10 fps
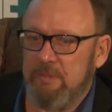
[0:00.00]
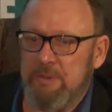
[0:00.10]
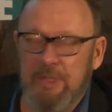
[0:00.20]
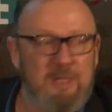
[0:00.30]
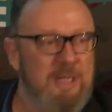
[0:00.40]

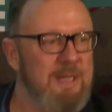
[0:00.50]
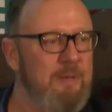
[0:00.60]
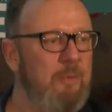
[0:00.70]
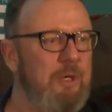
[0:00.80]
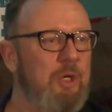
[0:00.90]
Don't let
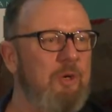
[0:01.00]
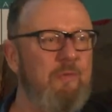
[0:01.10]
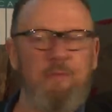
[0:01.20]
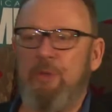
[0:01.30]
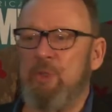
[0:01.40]
anybody
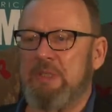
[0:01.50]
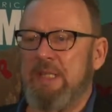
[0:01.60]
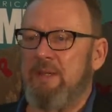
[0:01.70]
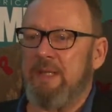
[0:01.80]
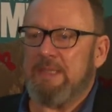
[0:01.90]
confuse
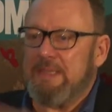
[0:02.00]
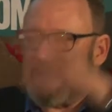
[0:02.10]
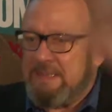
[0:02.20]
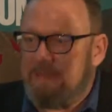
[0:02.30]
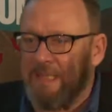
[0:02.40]
you that the
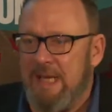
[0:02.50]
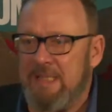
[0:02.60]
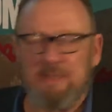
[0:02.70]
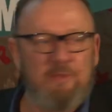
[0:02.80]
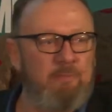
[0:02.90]

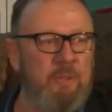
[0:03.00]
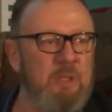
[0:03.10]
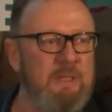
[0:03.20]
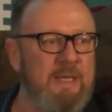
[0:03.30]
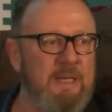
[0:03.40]
science of
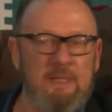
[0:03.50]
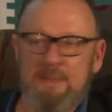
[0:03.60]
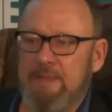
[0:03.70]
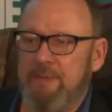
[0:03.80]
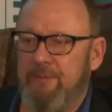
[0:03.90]
building
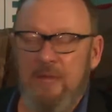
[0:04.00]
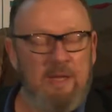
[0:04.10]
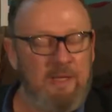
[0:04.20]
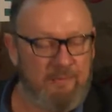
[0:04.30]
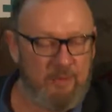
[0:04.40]
is...
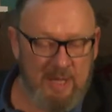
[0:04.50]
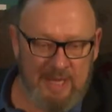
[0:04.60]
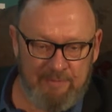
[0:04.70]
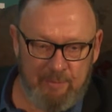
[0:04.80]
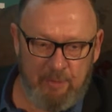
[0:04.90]
If you
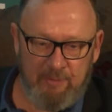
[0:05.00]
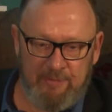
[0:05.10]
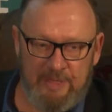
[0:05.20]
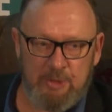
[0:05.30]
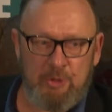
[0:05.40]
have a
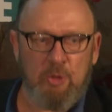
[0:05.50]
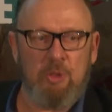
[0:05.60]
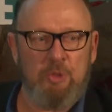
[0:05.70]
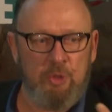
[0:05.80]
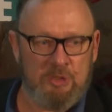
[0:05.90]

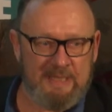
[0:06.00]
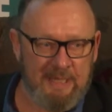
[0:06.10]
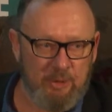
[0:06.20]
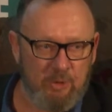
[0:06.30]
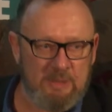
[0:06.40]
professional, you
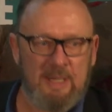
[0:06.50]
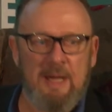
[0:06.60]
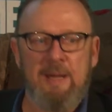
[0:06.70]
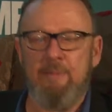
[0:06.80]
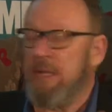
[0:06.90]
take your
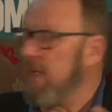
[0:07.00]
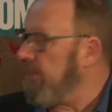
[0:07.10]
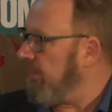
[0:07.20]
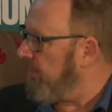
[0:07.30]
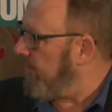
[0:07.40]
time,
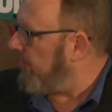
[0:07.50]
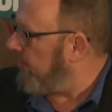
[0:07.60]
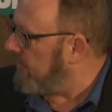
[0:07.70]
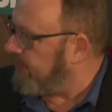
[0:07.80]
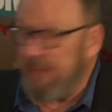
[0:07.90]
you
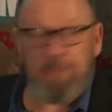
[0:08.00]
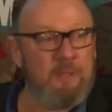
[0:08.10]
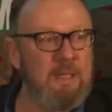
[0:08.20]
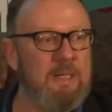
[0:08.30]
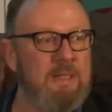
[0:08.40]
use
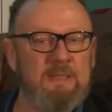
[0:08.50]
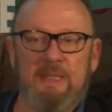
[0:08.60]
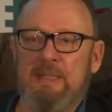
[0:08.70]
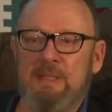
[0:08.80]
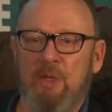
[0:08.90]
people like us,
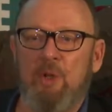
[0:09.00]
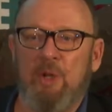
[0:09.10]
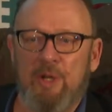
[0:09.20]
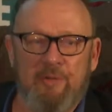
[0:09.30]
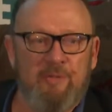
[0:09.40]
it's a
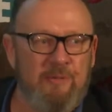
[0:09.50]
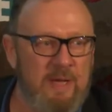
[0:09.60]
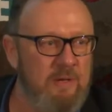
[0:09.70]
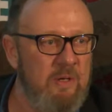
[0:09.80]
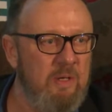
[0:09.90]
lot of fun.